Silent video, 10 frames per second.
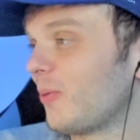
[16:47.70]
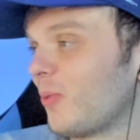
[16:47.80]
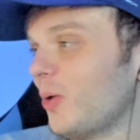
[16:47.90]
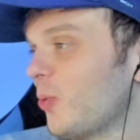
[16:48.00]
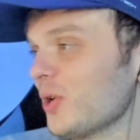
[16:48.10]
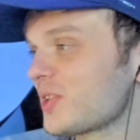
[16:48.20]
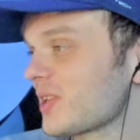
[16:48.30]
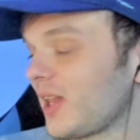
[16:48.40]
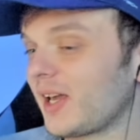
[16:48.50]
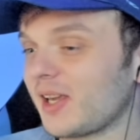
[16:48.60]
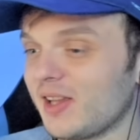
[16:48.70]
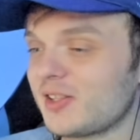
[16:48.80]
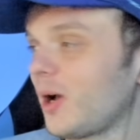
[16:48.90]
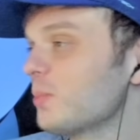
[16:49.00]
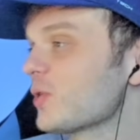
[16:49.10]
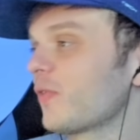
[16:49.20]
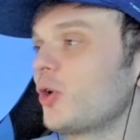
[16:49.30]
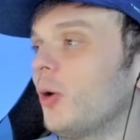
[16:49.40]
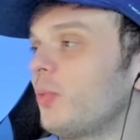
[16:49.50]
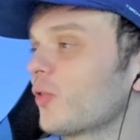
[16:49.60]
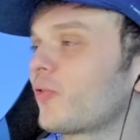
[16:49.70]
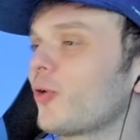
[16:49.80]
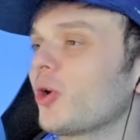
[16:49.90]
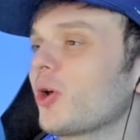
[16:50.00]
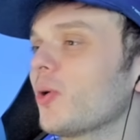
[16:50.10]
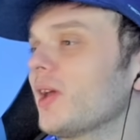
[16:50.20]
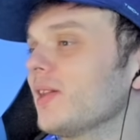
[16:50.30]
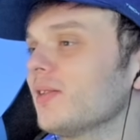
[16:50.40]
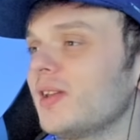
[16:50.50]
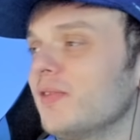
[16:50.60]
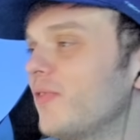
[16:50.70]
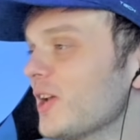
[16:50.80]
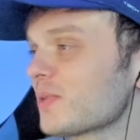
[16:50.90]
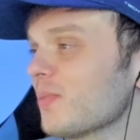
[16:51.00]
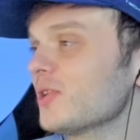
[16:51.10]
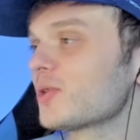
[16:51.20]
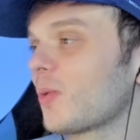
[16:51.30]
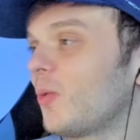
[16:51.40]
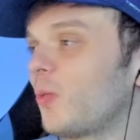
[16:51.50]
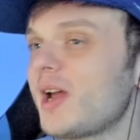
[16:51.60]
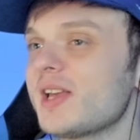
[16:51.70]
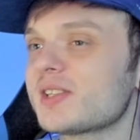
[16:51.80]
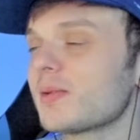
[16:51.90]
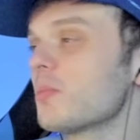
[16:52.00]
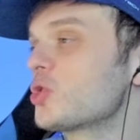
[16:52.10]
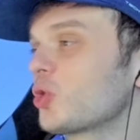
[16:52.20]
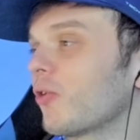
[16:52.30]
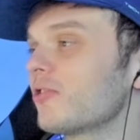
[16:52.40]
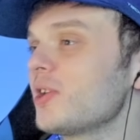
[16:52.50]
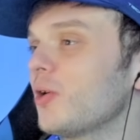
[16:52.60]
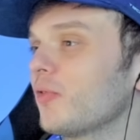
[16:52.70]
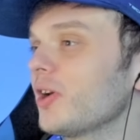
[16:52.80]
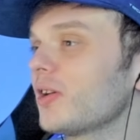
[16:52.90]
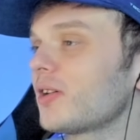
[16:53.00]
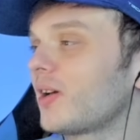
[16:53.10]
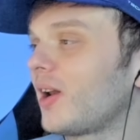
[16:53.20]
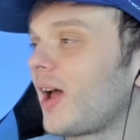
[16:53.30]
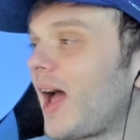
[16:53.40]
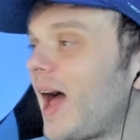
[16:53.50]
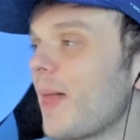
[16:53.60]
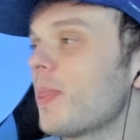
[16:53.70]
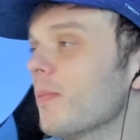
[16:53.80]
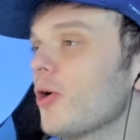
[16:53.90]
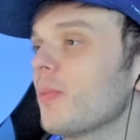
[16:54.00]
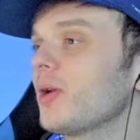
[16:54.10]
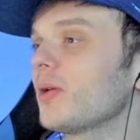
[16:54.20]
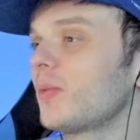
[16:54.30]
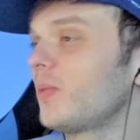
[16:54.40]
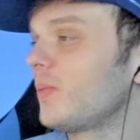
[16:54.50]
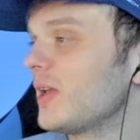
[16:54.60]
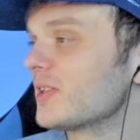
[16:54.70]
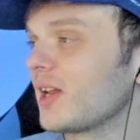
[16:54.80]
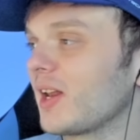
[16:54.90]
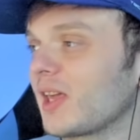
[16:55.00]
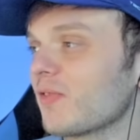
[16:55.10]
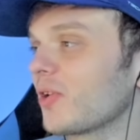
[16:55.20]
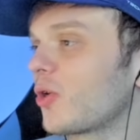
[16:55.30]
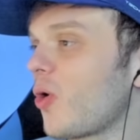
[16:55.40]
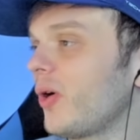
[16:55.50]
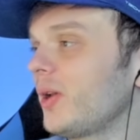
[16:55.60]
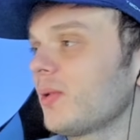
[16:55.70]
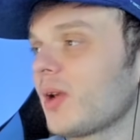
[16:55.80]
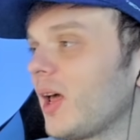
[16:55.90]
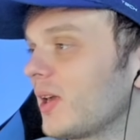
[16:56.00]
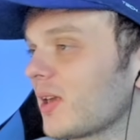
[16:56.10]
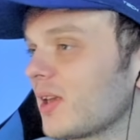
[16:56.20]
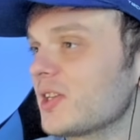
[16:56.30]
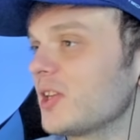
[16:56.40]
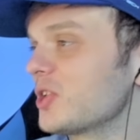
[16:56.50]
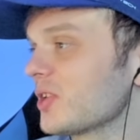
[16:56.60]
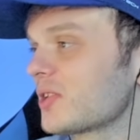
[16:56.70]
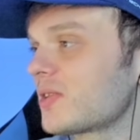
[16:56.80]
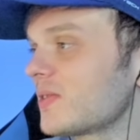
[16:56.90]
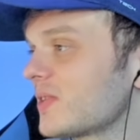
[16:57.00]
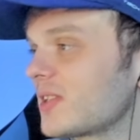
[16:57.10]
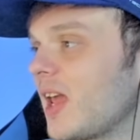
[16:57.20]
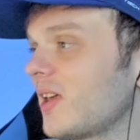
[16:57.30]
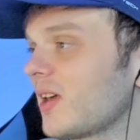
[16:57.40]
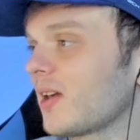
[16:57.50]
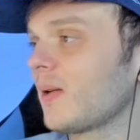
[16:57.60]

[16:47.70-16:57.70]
what what's like in terms of your portfolio and investments? Where's the majority of it at the moment? Is it a given coin? Like, is it just staking?